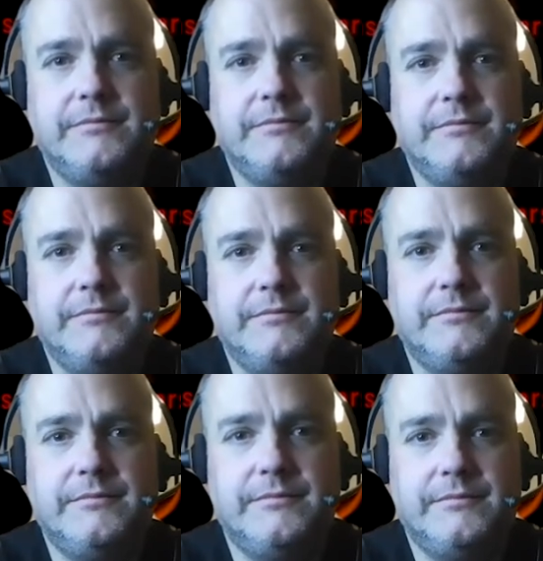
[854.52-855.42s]

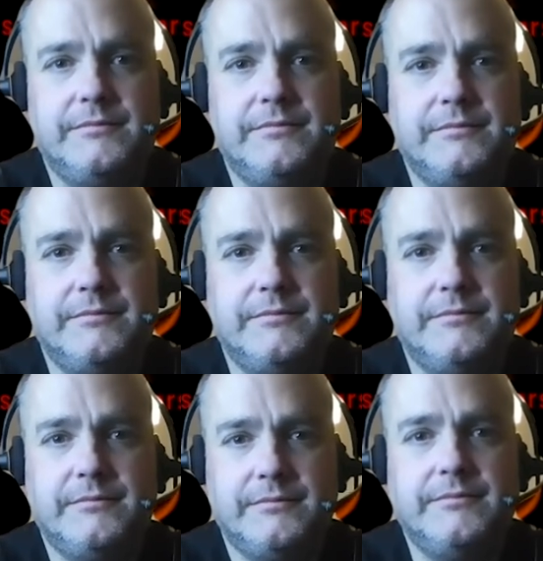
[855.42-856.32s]

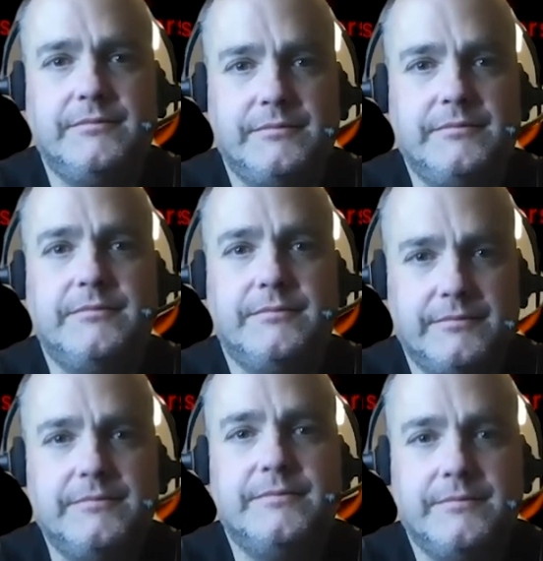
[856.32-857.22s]

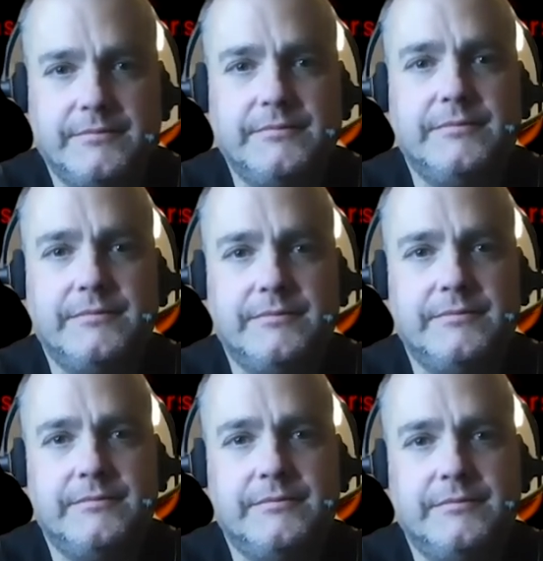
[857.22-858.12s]

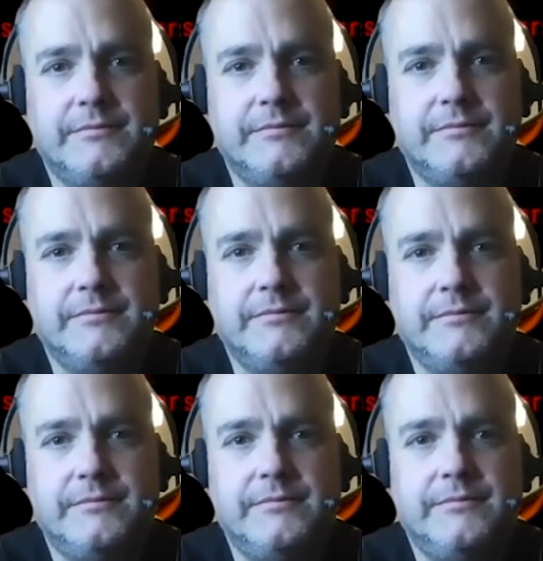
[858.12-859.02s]

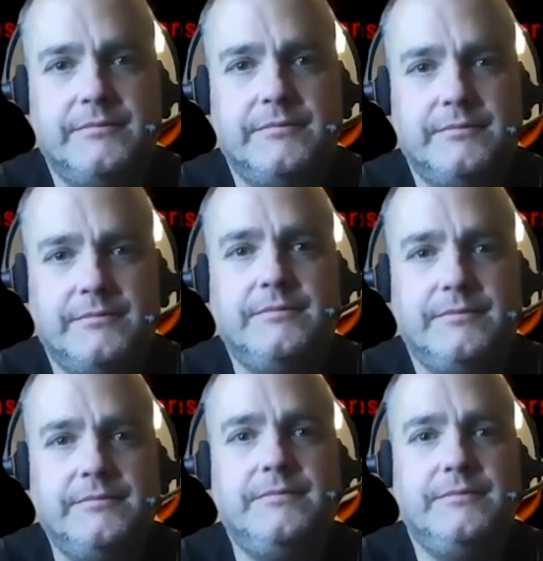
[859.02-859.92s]

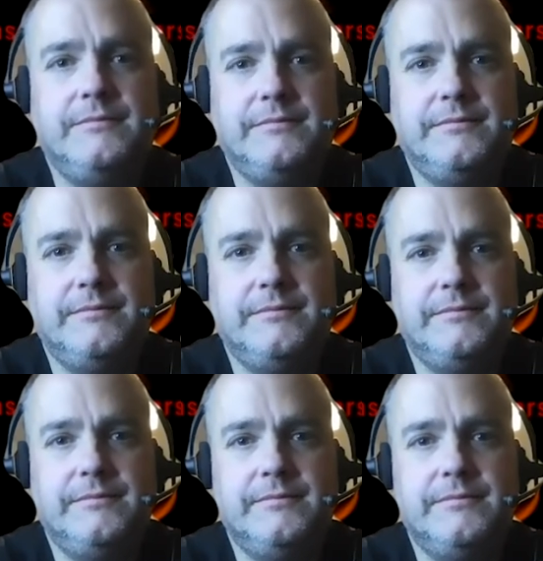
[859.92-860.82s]

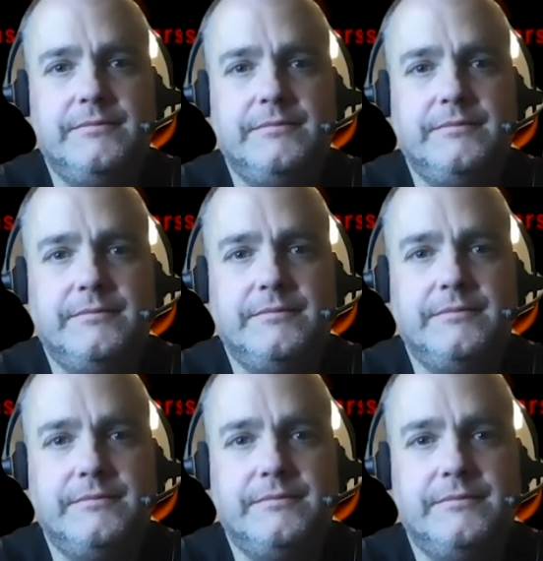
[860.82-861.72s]

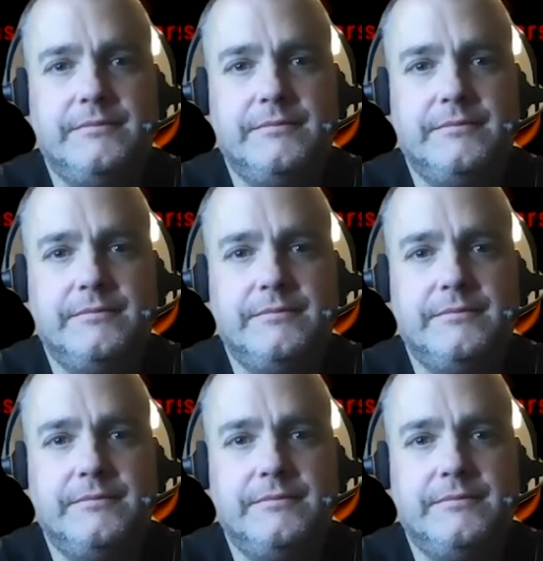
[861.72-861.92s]
The person shown says nothing.